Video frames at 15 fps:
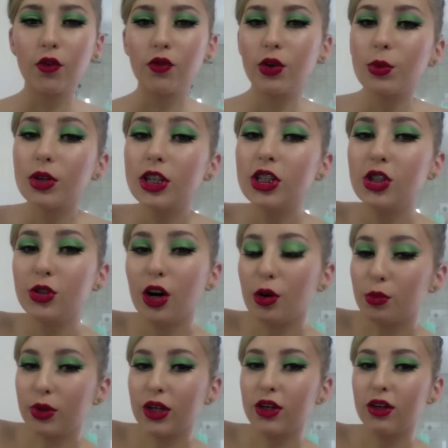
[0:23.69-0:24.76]
you were to do a
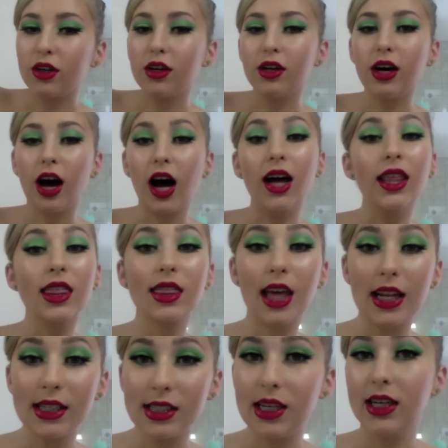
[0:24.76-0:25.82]
real
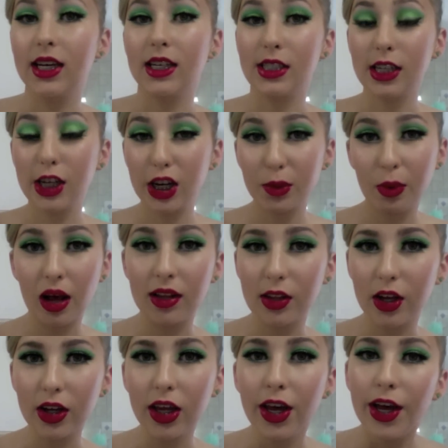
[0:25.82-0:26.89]
authentic Tinkerbell
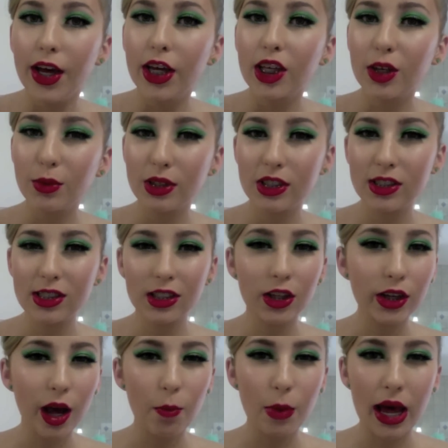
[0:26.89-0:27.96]
look, you would just look
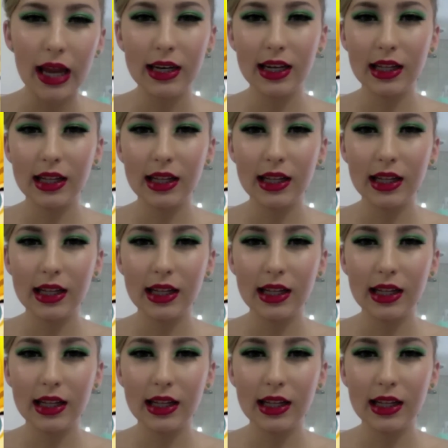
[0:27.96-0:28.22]
up any